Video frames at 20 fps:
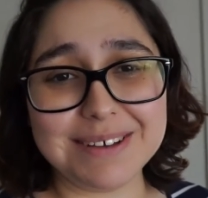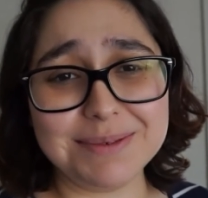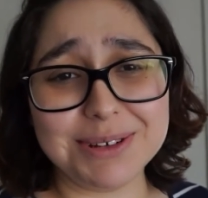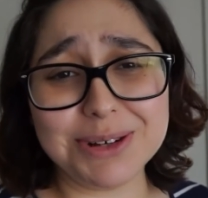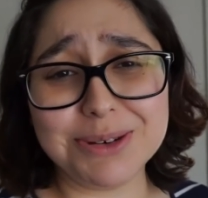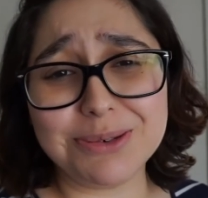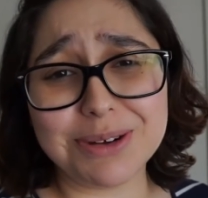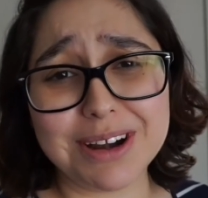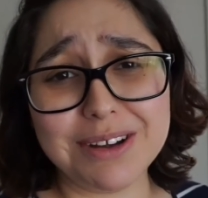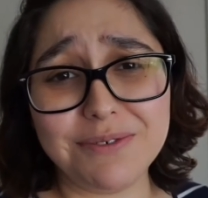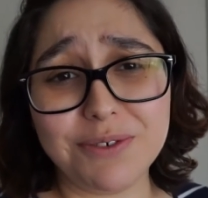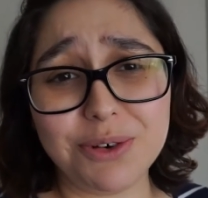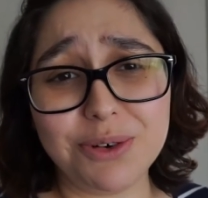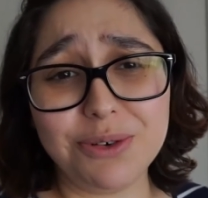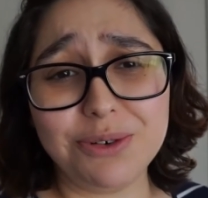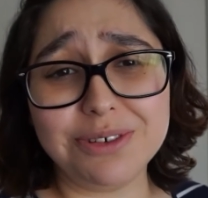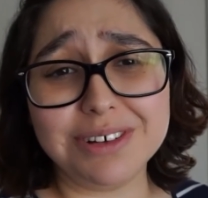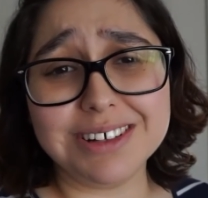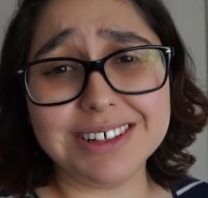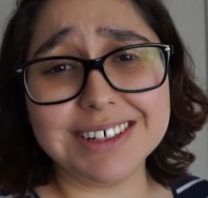I'm so
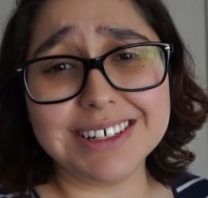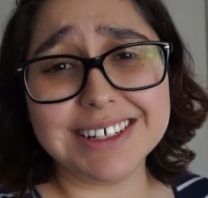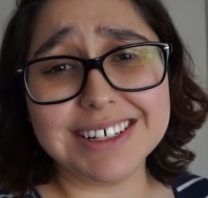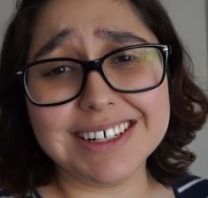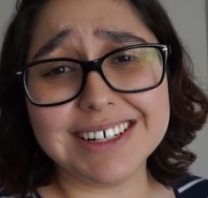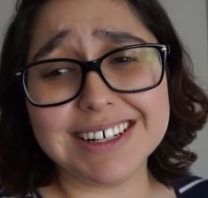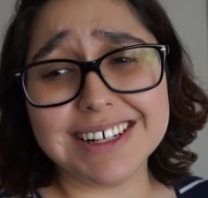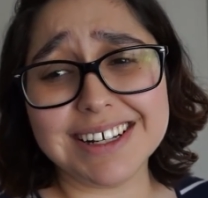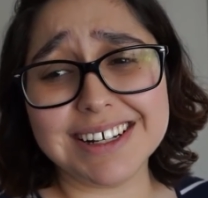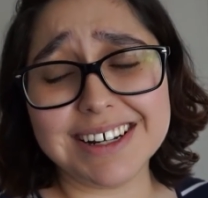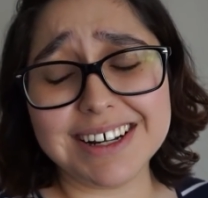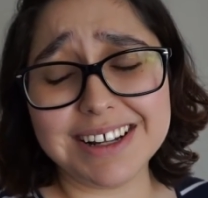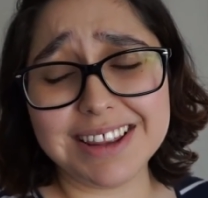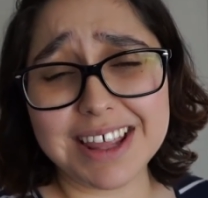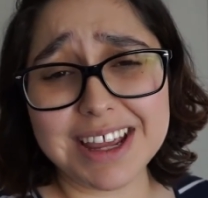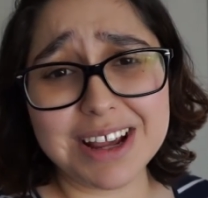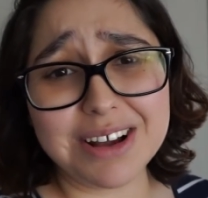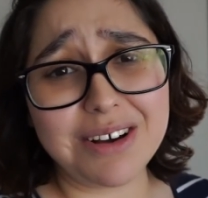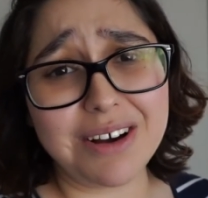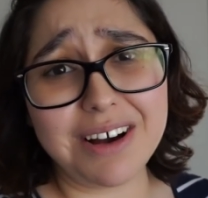grateful. And I
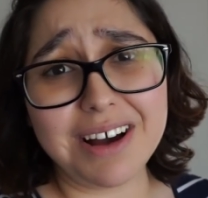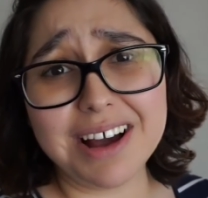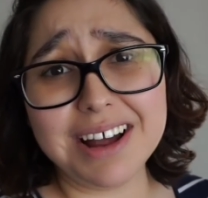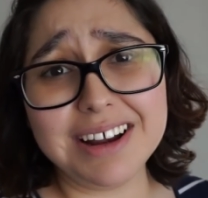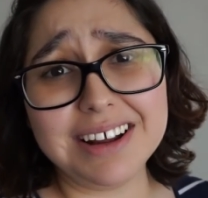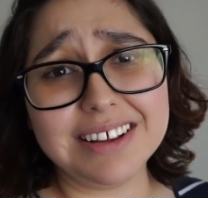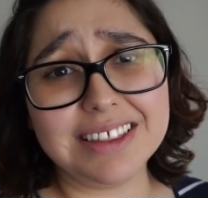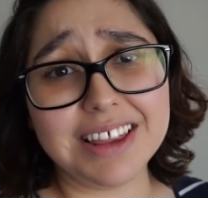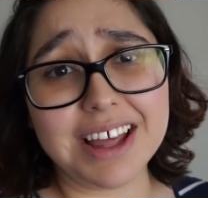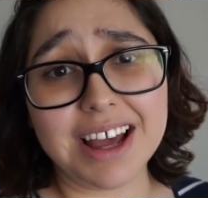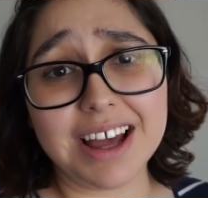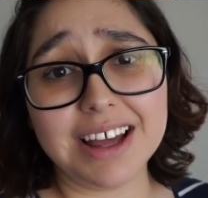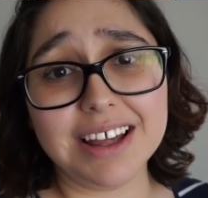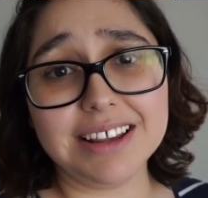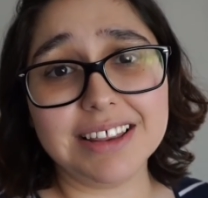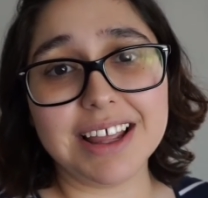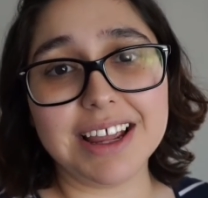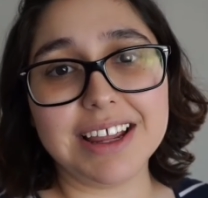thank God that,